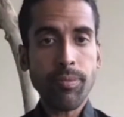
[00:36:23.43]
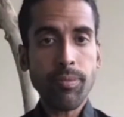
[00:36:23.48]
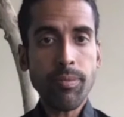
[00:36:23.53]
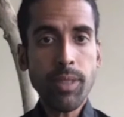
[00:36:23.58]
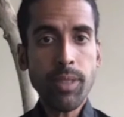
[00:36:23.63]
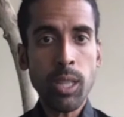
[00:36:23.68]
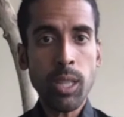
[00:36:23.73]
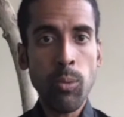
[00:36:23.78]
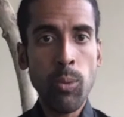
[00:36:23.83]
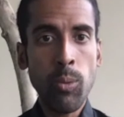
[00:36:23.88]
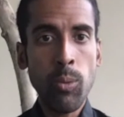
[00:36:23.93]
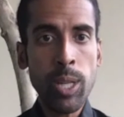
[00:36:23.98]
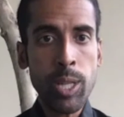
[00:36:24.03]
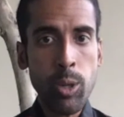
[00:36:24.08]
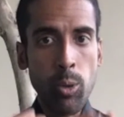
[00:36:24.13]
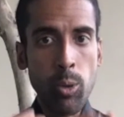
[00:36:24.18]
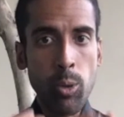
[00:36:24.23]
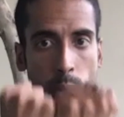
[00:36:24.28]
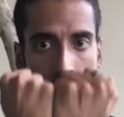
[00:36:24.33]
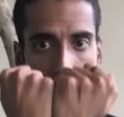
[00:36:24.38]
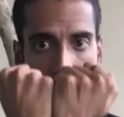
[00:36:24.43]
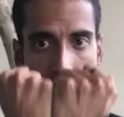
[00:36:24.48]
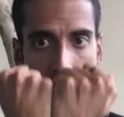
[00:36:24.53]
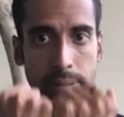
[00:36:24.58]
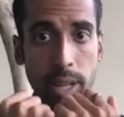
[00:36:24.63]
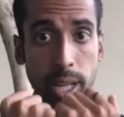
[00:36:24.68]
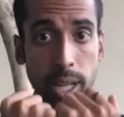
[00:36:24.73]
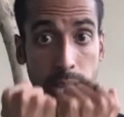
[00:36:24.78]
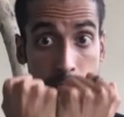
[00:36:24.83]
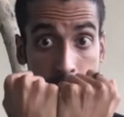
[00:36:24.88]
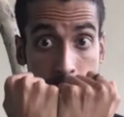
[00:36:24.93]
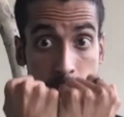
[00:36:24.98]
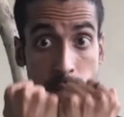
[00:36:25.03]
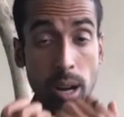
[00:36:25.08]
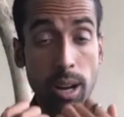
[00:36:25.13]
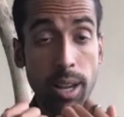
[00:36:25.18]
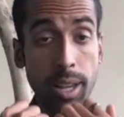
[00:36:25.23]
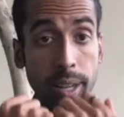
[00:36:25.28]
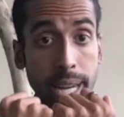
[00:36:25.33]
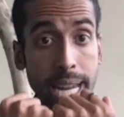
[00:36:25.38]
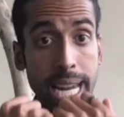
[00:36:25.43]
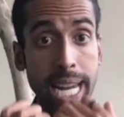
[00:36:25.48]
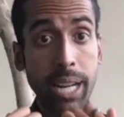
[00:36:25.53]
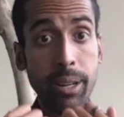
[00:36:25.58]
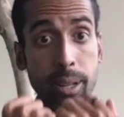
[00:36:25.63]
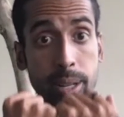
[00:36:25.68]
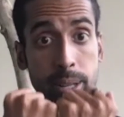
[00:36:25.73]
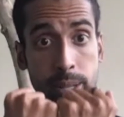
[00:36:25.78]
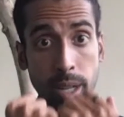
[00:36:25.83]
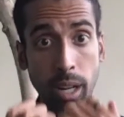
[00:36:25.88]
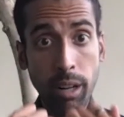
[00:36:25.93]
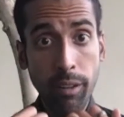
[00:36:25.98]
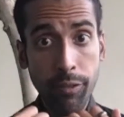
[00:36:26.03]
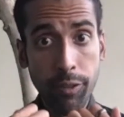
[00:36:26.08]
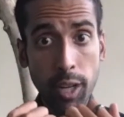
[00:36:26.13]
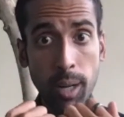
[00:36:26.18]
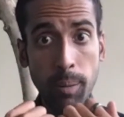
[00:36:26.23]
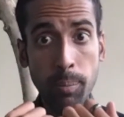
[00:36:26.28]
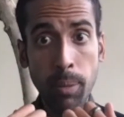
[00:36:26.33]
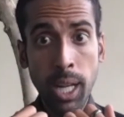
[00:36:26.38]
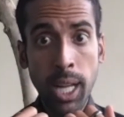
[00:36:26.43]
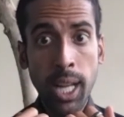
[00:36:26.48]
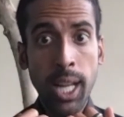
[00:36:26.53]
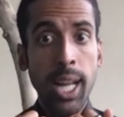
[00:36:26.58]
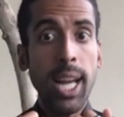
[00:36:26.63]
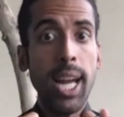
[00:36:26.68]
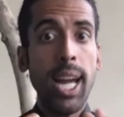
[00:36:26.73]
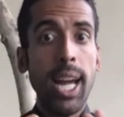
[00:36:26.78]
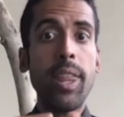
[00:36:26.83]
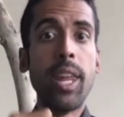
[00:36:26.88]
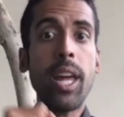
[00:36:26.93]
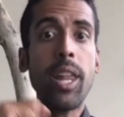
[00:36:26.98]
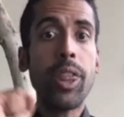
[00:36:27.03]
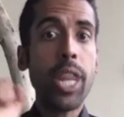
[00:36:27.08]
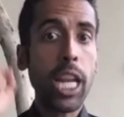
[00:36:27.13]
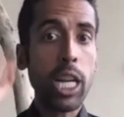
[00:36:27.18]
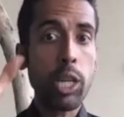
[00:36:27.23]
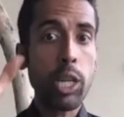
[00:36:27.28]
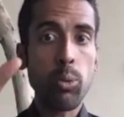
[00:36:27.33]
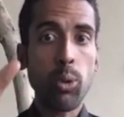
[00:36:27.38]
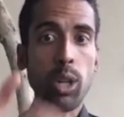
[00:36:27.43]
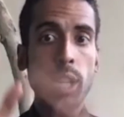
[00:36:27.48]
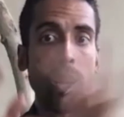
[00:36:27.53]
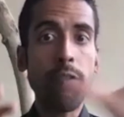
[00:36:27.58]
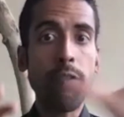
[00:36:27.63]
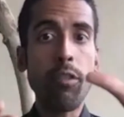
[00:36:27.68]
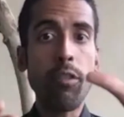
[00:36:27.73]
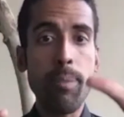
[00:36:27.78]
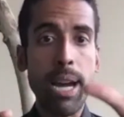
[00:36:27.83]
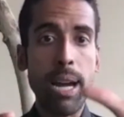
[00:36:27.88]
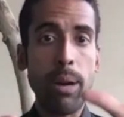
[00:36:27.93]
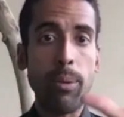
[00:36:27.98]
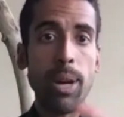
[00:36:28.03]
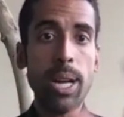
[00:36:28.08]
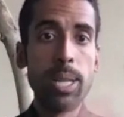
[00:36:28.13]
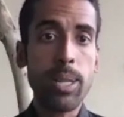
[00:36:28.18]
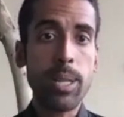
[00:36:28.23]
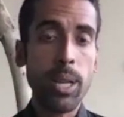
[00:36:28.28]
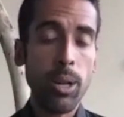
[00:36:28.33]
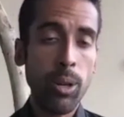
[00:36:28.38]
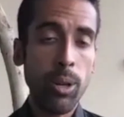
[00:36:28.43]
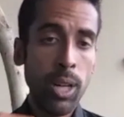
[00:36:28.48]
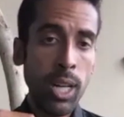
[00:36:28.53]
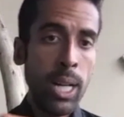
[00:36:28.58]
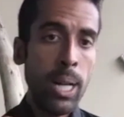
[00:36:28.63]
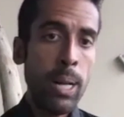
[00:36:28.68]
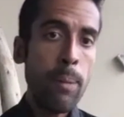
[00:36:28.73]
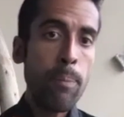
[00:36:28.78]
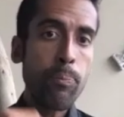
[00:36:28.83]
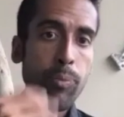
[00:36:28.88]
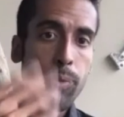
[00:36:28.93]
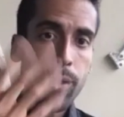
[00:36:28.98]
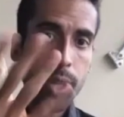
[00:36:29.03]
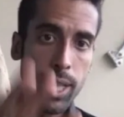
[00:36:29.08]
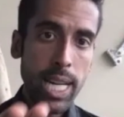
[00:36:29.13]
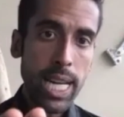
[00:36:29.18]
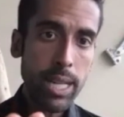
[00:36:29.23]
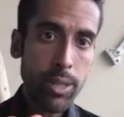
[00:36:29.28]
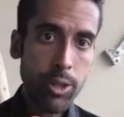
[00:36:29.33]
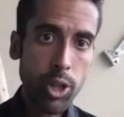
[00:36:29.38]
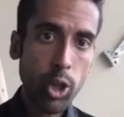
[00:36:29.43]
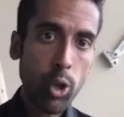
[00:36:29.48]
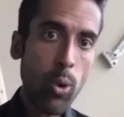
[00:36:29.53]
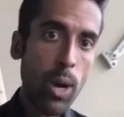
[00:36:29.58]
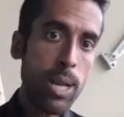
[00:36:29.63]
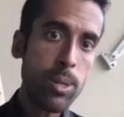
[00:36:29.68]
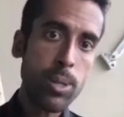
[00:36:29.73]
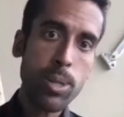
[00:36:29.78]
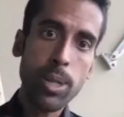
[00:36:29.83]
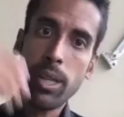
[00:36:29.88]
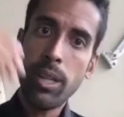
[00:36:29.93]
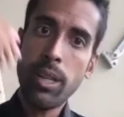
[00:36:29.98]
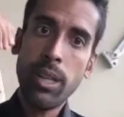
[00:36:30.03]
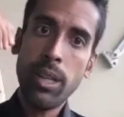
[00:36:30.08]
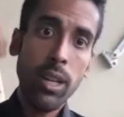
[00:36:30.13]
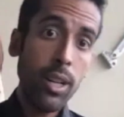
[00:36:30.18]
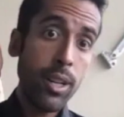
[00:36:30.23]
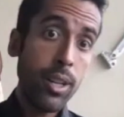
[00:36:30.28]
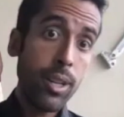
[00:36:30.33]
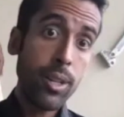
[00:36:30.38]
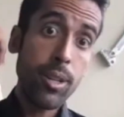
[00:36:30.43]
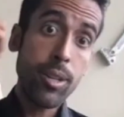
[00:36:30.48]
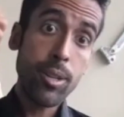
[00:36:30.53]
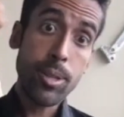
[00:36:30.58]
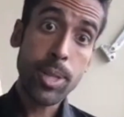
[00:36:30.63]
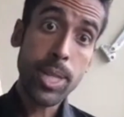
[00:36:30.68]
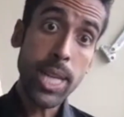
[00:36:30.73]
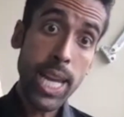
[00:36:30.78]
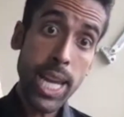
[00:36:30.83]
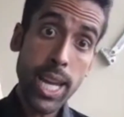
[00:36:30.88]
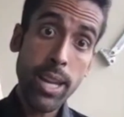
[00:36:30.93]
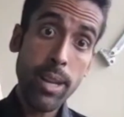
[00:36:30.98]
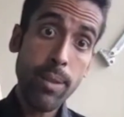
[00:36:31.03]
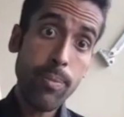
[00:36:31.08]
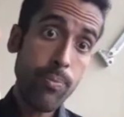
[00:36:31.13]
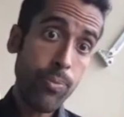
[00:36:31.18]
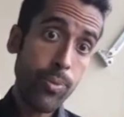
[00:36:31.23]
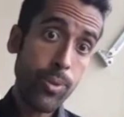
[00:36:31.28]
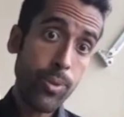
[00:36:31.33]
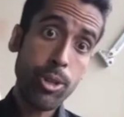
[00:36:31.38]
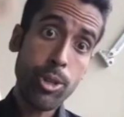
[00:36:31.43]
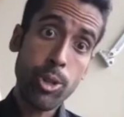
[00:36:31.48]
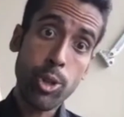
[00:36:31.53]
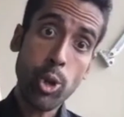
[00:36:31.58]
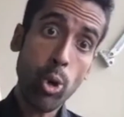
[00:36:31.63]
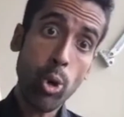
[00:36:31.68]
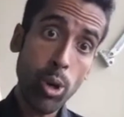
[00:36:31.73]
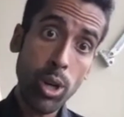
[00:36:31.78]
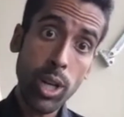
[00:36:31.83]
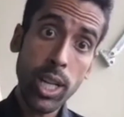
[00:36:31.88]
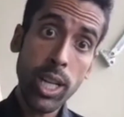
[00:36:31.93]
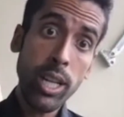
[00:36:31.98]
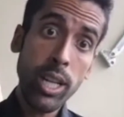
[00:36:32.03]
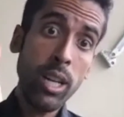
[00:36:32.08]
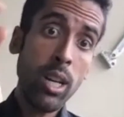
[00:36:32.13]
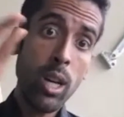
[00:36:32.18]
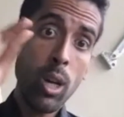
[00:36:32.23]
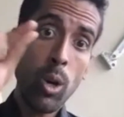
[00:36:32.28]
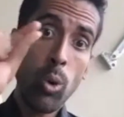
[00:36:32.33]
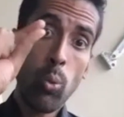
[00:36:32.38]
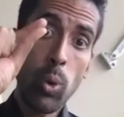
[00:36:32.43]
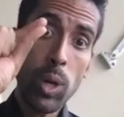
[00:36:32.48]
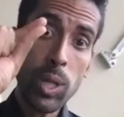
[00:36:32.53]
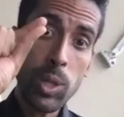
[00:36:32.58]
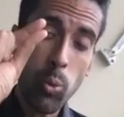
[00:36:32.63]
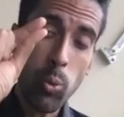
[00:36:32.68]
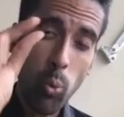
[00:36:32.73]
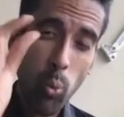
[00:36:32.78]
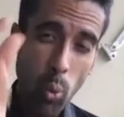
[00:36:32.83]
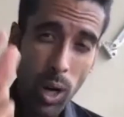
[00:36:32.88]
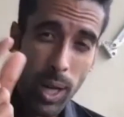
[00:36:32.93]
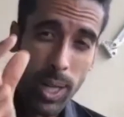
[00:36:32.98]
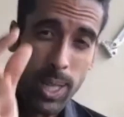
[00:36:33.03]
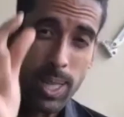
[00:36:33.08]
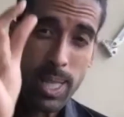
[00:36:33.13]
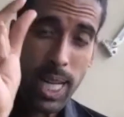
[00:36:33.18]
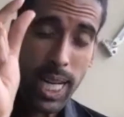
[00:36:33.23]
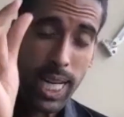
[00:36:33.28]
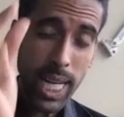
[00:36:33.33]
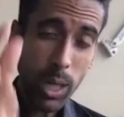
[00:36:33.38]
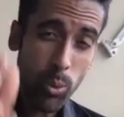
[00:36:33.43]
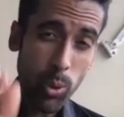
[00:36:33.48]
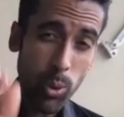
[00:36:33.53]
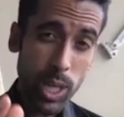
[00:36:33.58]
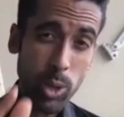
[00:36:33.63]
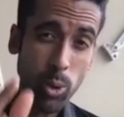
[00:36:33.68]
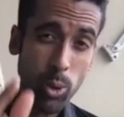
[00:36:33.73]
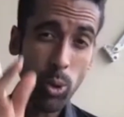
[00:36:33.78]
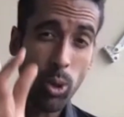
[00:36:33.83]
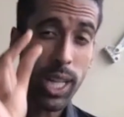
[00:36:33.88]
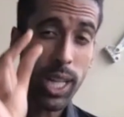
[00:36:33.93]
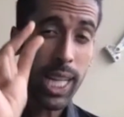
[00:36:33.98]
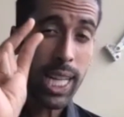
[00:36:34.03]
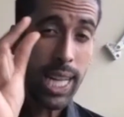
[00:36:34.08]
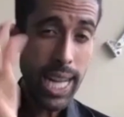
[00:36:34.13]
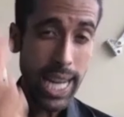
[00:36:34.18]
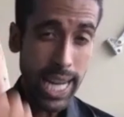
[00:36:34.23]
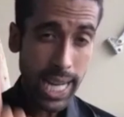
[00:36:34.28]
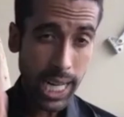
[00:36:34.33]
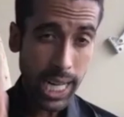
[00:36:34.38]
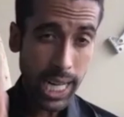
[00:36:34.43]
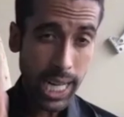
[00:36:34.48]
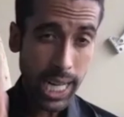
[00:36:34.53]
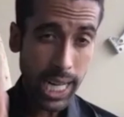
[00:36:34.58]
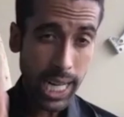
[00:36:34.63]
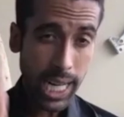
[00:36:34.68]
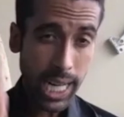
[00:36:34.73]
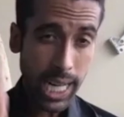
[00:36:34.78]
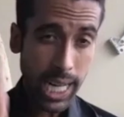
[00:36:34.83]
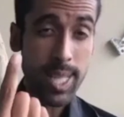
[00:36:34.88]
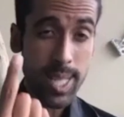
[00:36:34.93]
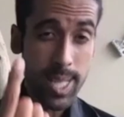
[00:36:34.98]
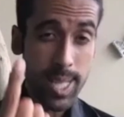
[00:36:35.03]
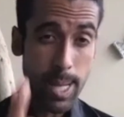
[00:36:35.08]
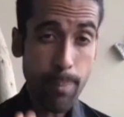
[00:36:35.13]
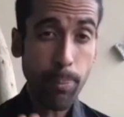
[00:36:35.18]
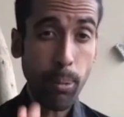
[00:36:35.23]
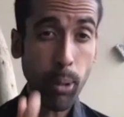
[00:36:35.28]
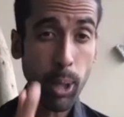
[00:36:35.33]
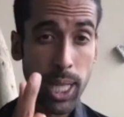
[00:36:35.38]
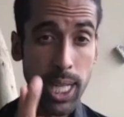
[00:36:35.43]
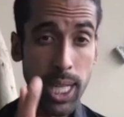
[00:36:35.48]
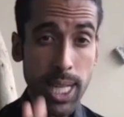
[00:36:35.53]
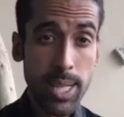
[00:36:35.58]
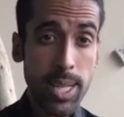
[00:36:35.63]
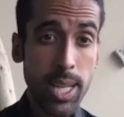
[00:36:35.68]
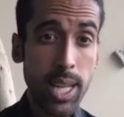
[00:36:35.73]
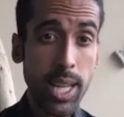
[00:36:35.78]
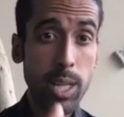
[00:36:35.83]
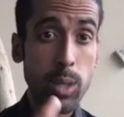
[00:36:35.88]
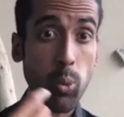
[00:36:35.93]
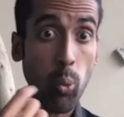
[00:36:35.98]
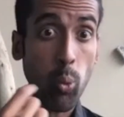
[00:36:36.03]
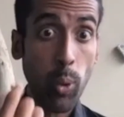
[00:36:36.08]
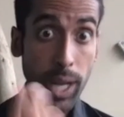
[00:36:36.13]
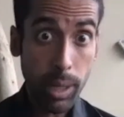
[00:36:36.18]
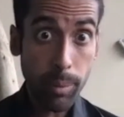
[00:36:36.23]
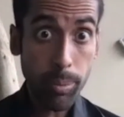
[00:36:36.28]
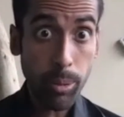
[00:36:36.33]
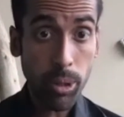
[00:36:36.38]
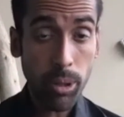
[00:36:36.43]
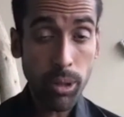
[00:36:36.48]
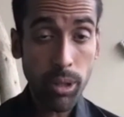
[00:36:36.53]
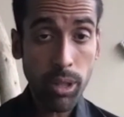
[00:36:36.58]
which you want to have like a solid anchor to start from, and then things will come from that, right? So to answer your question, your state, your story, what's one tiny ritual, like an anchor ritual that's simple and easy, that's winnable,